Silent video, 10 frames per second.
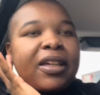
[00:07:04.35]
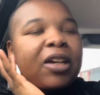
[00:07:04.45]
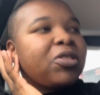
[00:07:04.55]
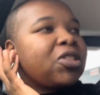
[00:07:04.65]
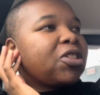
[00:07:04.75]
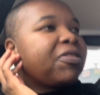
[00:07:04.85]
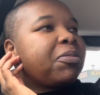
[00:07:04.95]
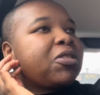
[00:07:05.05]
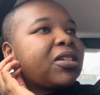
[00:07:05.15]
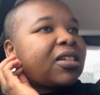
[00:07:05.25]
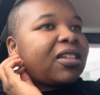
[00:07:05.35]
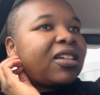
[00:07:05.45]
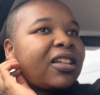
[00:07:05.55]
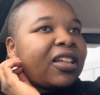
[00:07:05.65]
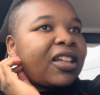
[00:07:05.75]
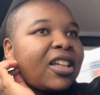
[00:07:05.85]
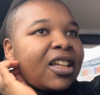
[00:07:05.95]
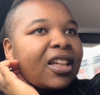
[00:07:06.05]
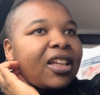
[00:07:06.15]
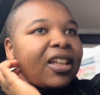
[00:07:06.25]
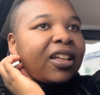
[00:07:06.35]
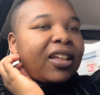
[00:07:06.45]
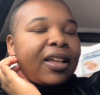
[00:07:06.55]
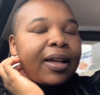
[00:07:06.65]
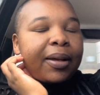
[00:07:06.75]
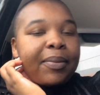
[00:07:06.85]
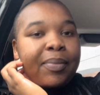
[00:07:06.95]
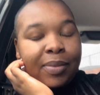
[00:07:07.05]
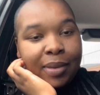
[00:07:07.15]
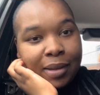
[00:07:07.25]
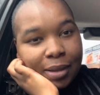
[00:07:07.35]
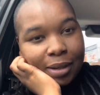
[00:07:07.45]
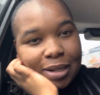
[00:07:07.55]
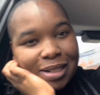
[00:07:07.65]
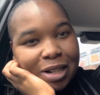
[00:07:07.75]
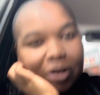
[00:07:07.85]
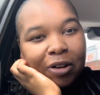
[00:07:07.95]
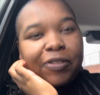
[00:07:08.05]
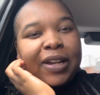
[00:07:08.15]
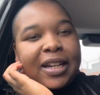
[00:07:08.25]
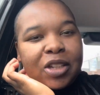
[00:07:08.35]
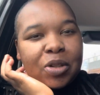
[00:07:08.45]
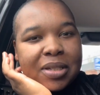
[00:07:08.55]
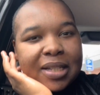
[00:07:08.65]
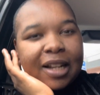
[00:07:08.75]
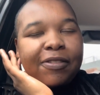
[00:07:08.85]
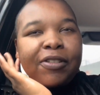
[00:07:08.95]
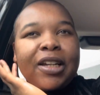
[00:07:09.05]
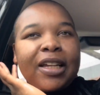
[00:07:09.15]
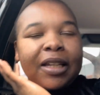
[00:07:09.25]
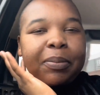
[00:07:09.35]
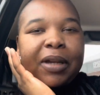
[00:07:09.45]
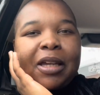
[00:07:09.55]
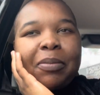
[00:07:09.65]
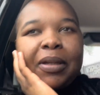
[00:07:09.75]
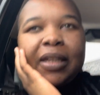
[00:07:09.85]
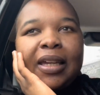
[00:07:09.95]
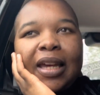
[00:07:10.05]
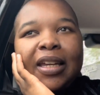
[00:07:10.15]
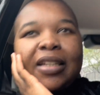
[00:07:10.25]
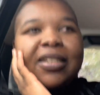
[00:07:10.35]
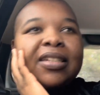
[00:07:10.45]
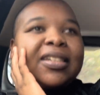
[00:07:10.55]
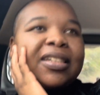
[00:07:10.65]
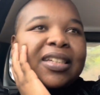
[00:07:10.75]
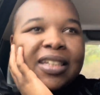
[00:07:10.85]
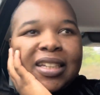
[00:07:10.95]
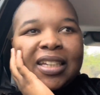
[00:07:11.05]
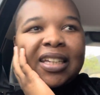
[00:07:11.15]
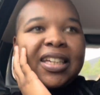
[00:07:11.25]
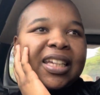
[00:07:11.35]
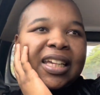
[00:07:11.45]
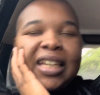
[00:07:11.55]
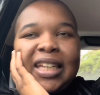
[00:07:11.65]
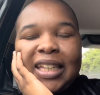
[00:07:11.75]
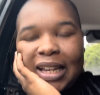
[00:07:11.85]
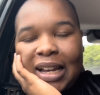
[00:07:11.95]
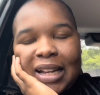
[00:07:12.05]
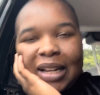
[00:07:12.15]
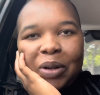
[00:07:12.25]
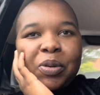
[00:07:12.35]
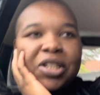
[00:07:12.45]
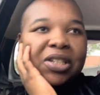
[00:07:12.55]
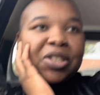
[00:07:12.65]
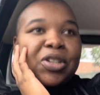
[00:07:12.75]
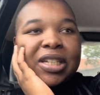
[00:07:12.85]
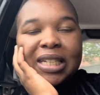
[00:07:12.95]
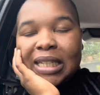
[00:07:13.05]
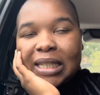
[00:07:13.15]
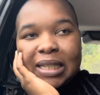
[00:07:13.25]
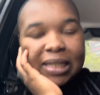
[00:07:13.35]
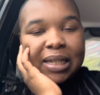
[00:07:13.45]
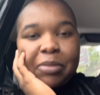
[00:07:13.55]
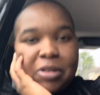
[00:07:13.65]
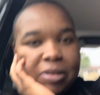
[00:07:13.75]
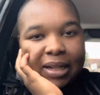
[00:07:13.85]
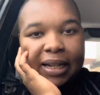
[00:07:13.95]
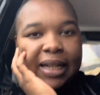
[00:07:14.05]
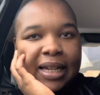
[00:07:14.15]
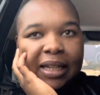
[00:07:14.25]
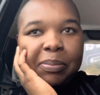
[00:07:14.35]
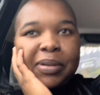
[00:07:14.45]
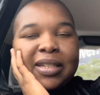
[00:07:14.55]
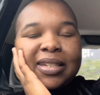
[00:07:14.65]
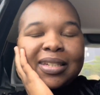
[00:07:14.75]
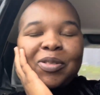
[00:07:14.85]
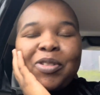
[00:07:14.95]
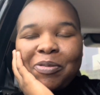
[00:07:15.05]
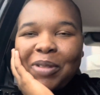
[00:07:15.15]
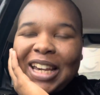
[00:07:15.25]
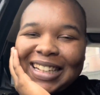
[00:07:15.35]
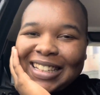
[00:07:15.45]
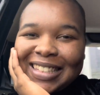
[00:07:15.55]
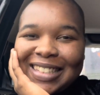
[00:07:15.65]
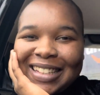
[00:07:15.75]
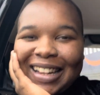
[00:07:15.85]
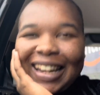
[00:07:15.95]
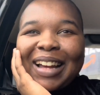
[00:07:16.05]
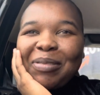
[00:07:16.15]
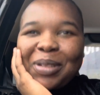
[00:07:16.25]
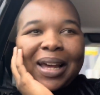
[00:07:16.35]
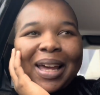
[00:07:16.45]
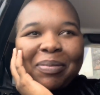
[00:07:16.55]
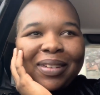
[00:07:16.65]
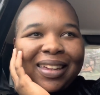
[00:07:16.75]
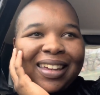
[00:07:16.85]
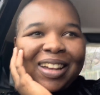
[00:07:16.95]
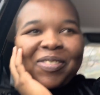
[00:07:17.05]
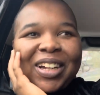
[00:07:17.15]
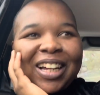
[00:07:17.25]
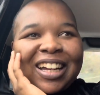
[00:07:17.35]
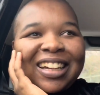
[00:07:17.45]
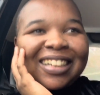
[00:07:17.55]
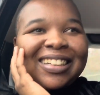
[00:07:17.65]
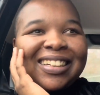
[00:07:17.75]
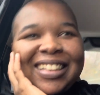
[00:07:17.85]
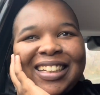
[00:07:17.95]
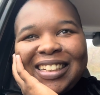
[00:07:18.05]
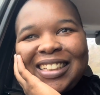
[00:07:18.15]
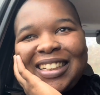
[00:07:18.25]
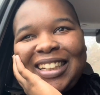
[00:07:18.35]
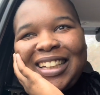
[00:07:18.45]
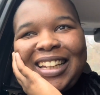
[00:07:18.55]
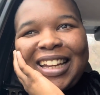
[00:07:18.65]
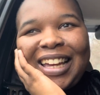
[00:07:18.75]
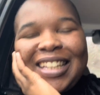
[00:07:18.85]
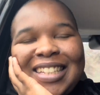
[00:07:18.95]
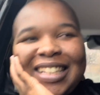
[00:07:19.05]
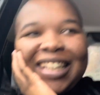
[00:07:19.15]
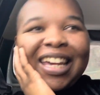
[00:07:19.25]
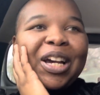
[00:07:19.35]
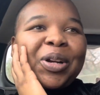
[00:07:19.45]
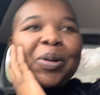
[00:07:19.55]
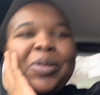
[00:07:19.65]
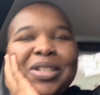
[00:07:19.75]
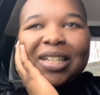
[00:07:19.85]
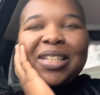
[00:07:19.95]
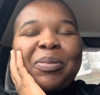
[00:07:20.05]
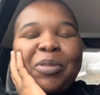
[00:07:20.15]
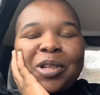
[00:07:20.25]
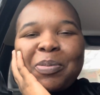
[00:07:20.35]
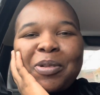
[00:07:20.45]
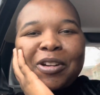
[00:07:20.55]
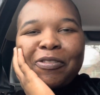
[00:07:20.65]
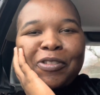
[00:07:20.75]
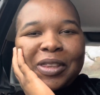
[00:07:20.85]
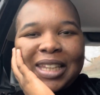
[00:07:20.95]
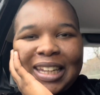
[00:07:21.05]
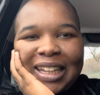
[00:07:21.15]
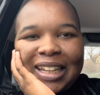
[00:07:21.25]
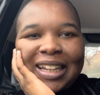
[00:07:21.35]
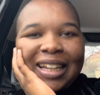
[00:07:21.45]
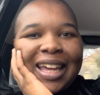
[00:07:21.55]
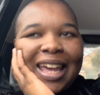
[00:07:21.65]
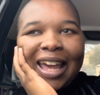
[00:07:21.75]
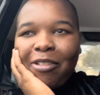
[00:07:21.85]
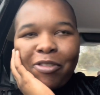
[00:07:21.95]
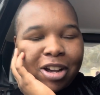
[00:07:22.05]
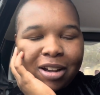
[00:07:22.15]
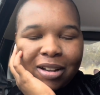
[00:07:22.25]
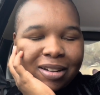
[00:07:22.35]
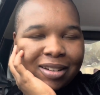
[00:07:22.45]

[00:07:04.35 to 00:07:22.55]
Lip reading: Can I switch off the music? Yeah, there's a of learning yourself, learning the baby, and yeah, which is not easy, I'm not gonna lie, but we've made it. Like I'm so happy. Oh my god, like seeing her grow is the most beautiful thing ever.